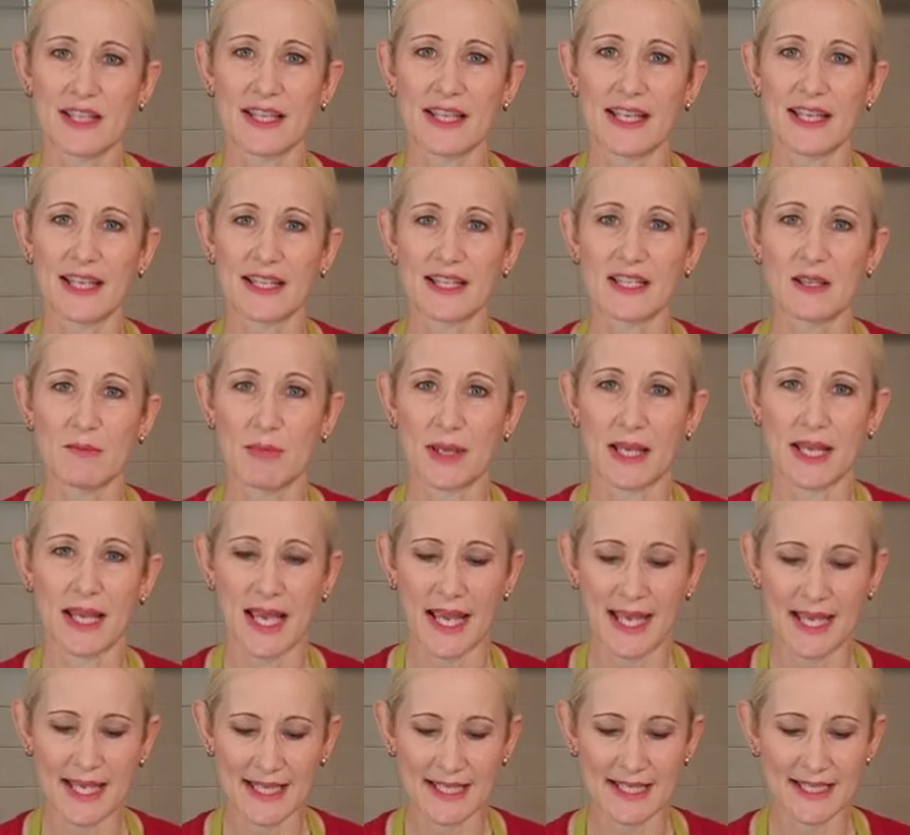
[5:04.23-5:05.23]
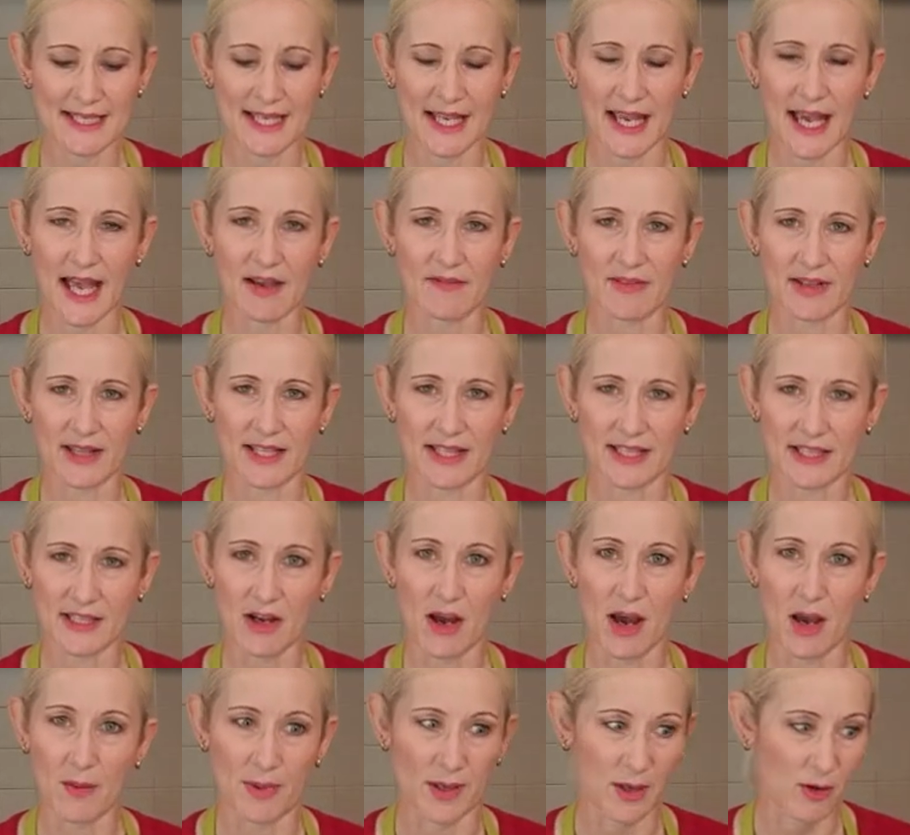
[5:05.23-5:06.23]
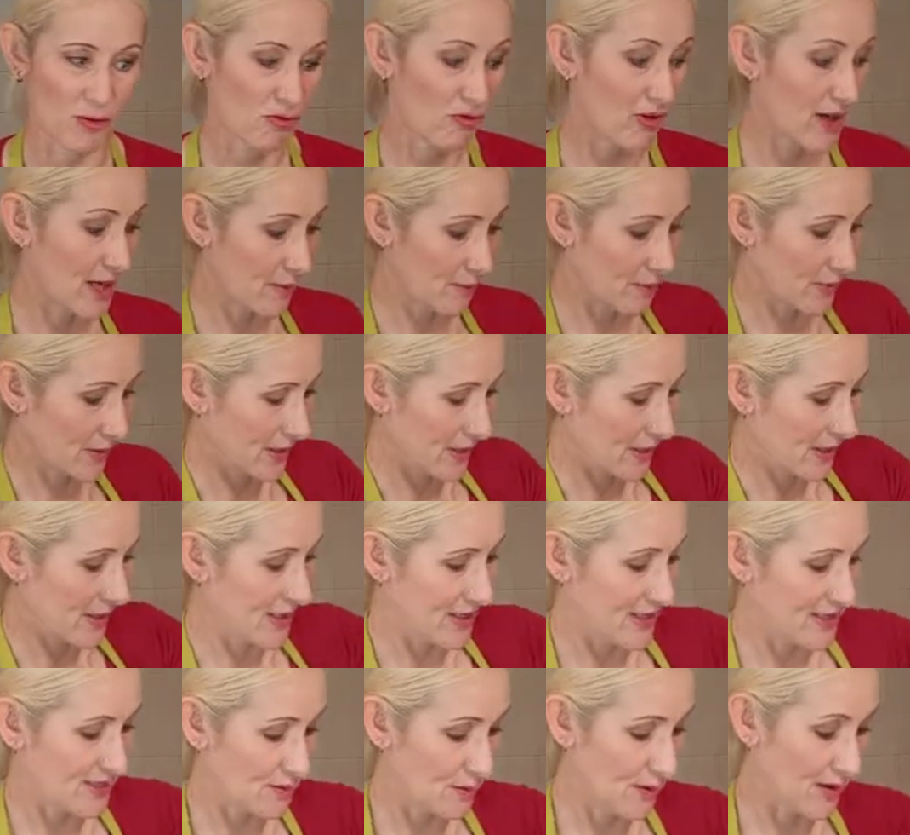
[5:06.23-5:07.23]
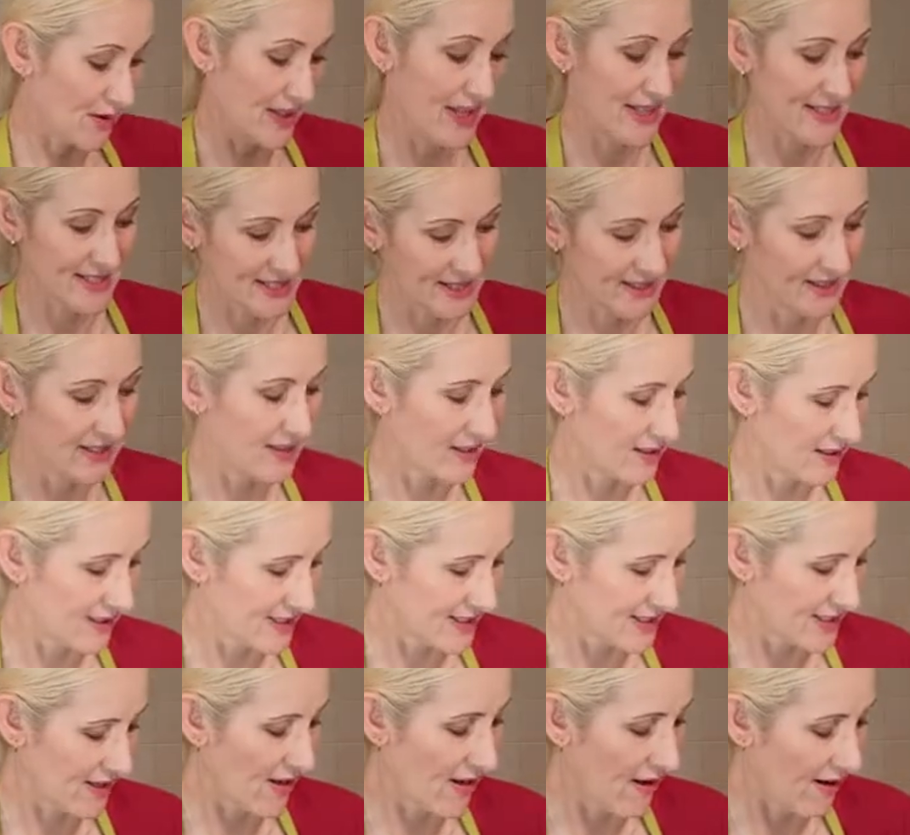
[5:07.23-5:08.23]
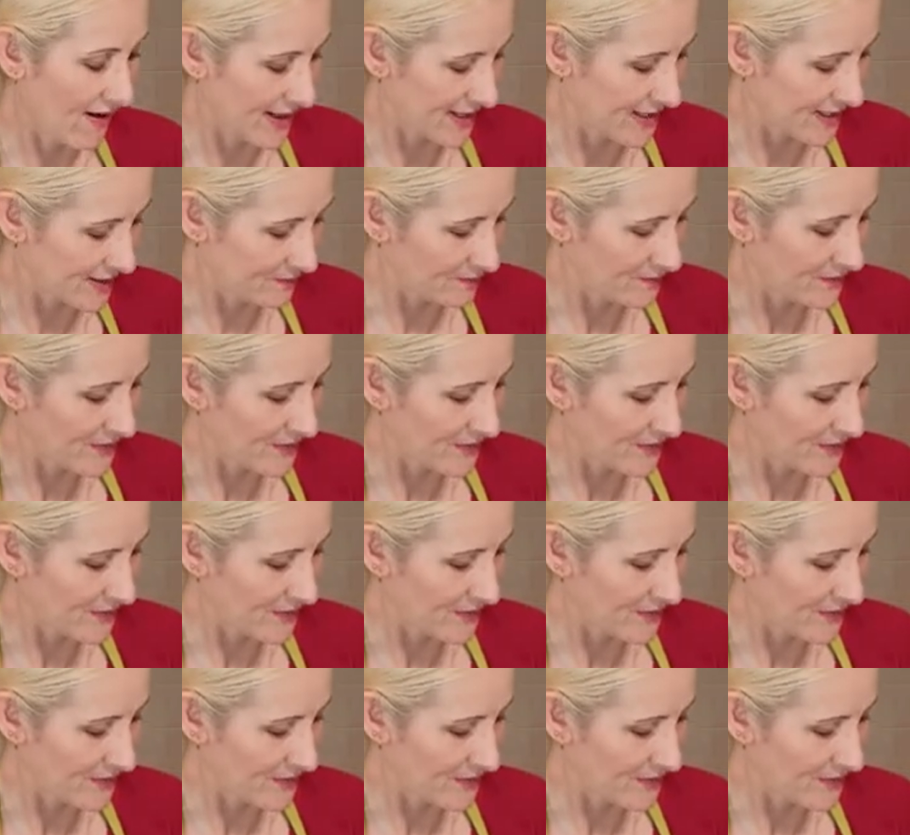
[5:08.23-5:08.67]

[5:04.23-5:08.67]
things a bit easier having this type of grip as well. That's a little aside.